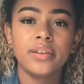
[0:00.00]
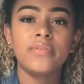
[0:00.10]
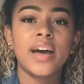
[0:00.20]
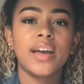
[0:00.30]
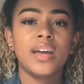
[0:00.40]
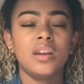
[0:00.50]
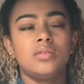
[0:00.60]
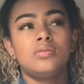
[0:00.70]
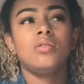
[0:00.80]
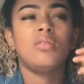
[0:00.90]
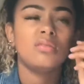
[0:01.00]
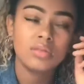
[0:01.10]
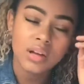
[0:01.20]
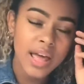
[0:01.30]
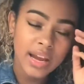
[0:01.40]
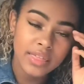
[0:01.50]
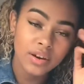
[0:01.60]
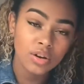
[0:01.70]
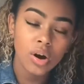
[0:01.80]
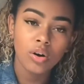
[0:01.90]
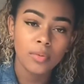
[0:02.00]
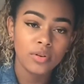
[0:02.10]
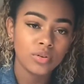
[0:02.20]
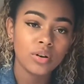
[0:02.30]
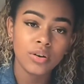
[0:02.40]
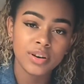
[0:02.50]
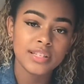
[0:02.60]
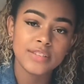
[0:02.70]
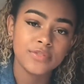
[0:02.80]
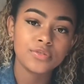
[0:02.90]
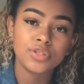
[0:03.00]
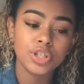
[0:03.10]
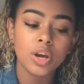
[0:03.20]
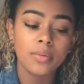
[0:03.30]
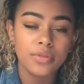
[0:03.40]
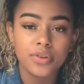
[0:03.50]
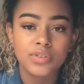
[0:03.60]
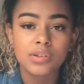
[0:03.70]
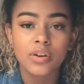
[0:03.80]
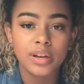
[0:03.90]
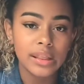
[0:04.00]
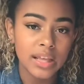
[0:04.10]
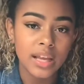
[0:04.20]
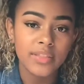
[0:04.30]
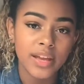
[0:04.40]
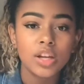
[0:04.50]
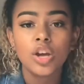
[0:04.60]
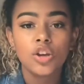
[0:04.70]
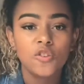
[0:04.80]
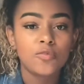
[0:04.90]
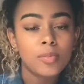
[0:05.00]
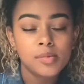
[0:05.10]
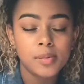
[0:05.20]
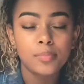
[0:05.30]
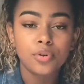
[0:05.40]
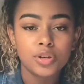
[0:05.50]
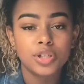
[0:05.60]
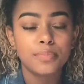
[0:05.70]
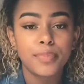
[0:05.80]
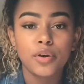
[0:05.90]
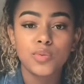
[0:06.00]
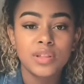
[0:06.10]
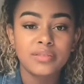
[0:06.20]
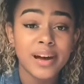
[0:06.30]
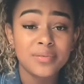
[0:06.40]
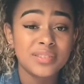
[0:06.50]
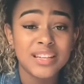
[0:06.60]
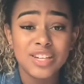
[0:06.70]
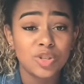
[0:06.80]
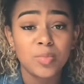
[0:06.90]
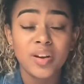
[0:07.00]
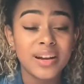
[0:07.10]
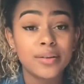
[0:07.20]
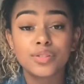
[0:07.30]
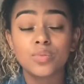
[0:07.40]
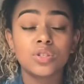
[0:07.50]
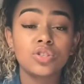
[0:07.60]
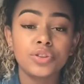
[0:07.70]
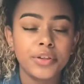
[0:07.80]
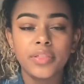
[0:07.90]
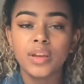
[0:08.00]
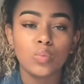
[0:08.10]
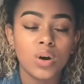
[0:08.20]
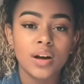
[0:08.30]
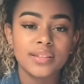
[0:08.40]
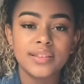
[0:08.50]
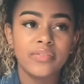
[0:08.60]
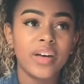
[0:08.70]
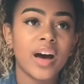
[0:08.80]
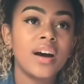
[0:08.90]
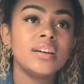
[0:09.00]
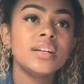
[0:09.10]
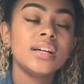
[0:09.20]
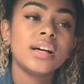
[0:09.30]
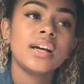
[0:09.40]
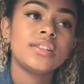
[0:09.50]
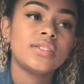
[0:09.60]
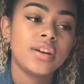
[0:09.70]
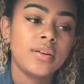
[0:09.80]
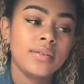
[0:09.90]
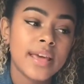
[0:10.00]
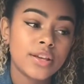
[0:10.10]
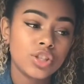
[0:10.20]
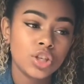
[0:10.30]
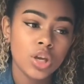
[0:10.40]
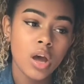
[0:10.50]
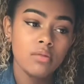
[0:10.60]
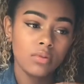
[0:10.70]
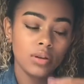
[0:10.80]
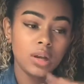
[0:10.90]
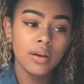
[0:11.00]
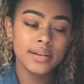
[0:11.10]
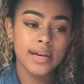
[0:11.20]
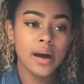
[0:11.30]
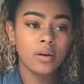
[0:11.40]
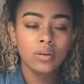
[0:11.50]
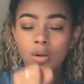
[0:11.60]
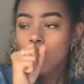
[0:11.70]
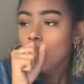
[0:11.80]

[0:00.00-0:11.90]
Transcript: and a vein. It's not anything horrible. Honestly, if you're already going through this kind of thing, then you've probably been prodded and poked with 1,000 needles by now, so it's nothing worse than that. So yeah, so you lie down